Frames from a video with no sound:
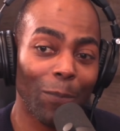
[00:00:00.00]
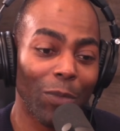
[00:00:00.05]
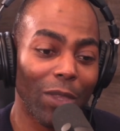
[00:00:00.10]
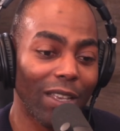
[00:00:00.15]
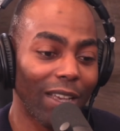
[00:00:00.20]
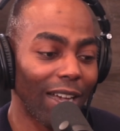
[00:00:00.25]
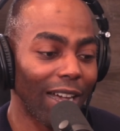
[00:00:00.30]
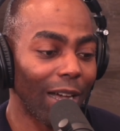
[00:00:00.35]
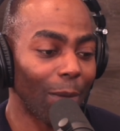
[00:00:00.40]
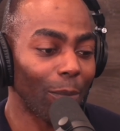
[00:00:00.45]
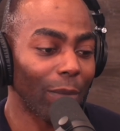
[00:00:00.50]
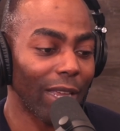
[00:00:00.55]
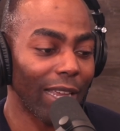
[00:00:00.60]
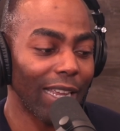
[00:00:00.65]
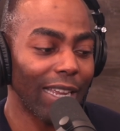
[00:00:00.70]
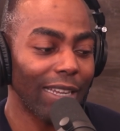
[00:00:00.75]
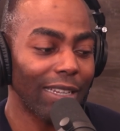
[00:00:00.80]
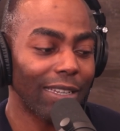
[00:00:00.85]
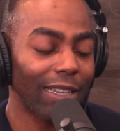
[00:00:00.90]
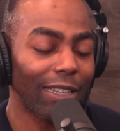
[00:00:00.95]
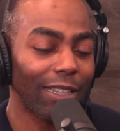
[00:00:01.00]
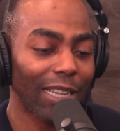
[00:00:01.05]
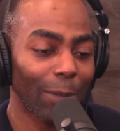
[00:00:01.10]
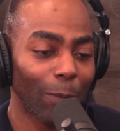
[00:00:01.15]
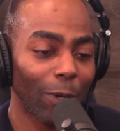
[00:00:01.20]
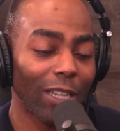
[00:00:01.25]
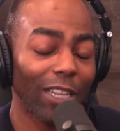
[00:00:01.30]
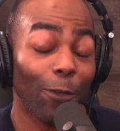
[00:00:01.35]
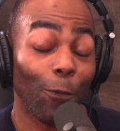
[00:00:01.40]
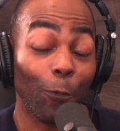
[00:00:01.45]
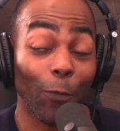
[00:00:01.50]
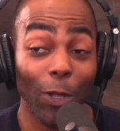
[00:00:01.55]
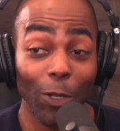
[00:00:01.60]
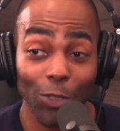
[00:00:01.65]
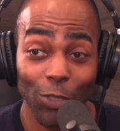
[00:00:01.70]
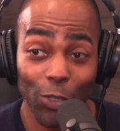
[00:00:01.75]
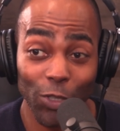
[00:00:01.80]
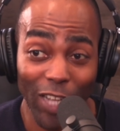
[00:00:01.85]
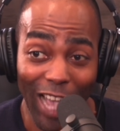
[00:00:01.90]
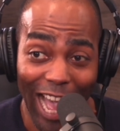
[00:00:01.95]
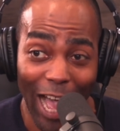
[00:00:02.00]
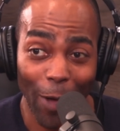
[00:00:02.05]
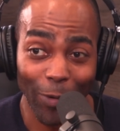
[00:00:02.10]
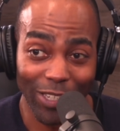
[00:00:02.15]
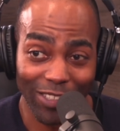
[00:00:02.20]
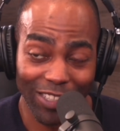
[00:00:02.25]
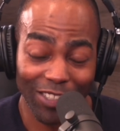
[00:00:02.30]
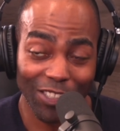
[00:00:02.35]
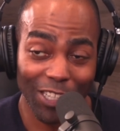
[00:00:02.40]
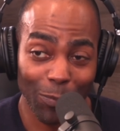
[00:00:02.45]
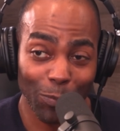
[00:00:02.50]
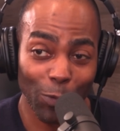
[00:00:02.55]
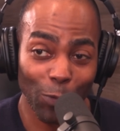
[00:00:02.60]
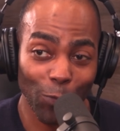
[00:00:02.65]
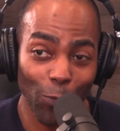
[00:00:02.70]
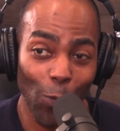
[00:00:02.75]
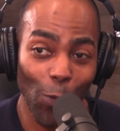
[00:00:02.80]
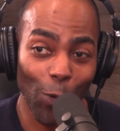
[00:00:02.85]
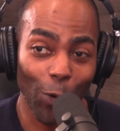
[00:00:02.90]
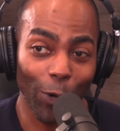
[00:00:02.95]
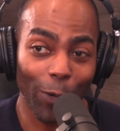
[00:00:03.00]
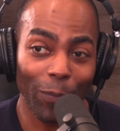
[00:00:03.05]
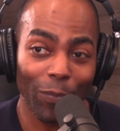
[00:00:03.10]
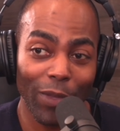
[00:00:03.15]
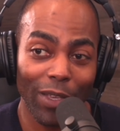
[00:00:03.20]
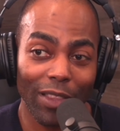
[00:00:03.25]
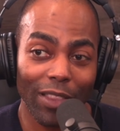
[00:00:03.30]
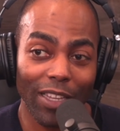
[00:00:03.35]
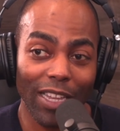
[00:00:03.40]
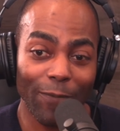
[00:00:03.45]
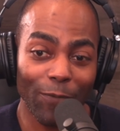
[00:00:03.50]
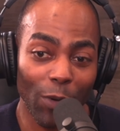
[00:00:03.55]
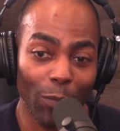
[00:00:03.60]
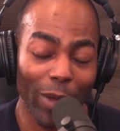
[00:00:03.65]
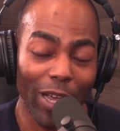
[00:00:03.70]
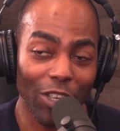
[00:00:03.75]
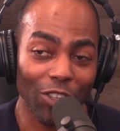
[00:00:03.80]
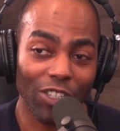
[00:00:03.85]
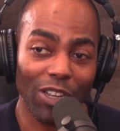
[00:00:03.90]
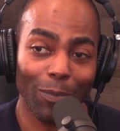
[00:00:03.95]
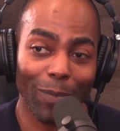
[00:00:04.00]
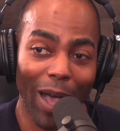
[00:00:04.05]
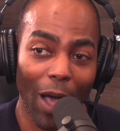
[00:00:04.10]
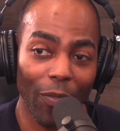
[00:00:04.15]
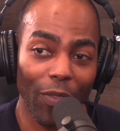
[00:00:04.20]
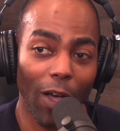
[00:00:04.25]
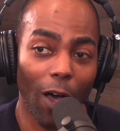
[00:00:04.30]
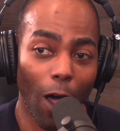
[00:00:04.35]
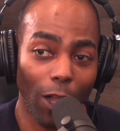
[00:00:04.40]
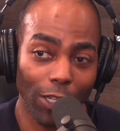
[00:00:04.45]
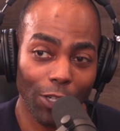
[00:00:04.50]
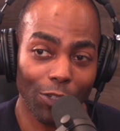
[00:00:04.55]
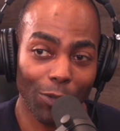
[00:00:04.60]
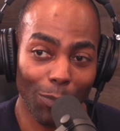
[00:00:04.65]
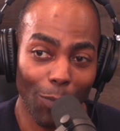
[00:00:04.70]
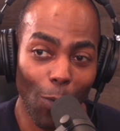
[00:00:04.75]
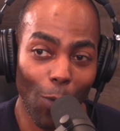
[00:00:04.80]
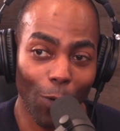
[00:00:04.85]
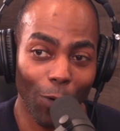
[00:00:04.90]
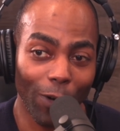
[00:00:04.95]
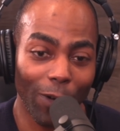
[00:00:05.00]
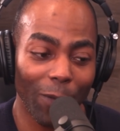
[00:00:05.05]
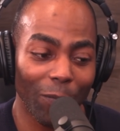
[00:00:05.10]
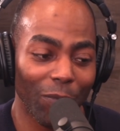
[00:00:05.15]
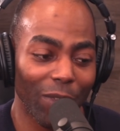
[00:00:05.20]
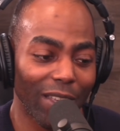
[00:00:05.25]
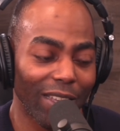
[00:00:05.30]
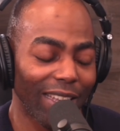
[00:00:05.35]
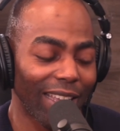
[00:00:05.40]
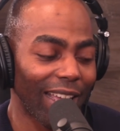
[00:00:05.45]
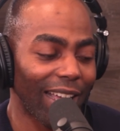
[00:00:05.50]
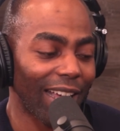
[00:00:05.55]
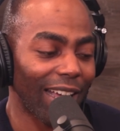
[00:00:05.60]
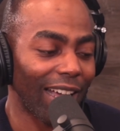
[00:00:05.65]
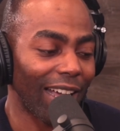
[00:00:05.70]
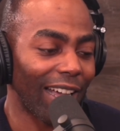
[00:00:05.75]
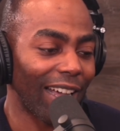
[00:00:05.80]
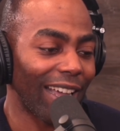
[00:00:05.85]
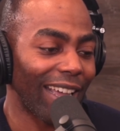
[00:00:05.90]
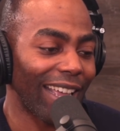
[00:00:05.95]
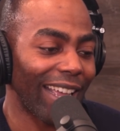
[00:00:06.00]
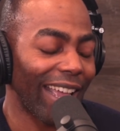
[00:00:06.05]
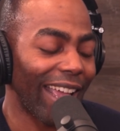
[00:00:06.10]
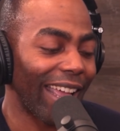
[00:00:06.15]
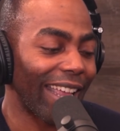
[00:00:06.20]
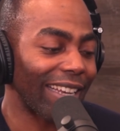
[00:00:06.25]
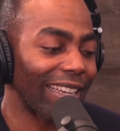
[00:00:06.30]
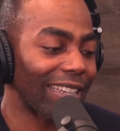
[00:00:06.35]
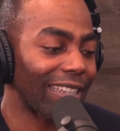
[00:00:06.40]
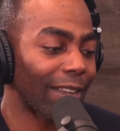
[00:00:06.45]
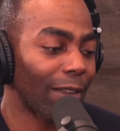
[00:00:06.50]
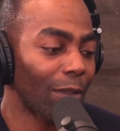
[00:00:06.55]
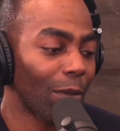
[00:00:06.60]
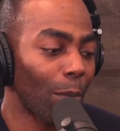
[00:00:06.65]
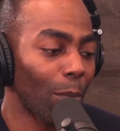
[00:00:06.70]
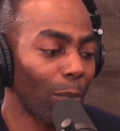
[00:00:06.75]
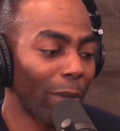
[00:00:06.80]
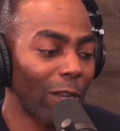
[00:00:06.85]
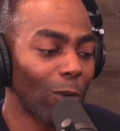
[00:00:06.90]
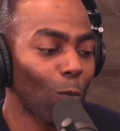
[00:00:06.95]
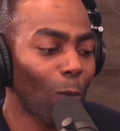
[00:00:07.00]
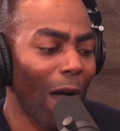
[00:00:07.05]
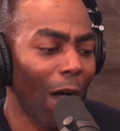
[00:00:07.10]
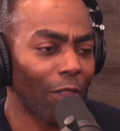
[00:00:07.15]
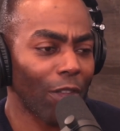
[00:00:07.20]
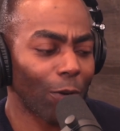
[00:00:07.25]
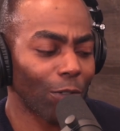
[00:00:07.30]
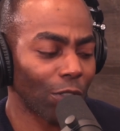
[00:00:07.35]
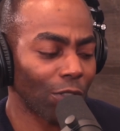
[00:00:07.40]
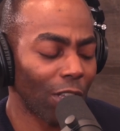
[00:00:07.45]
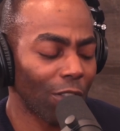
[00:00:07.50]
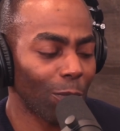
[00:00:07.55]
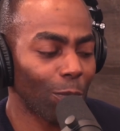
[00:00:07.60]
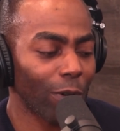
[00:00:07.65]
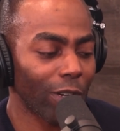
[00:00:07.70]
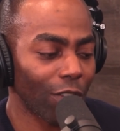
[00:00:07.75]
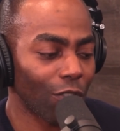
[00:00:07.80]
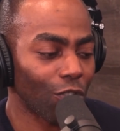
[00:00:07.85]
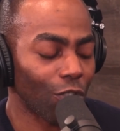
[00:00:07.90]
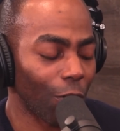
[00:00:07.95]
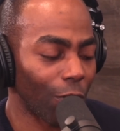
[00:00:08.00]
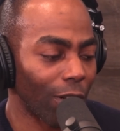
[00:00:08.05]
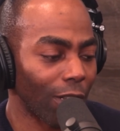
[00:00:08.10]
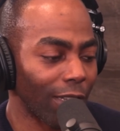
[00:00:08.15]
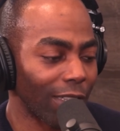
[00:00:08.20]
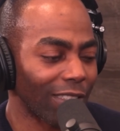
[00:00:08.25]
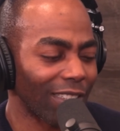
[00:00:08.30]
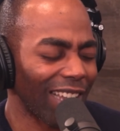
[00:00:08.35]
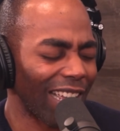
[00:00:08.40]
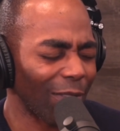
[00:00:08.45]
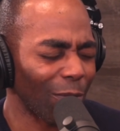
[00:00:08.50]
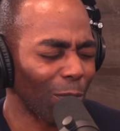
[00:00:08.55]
Wow. He deliberately filtered out, as I said before, the information about the Holodomor. And meanwhile, there was another British journalist, and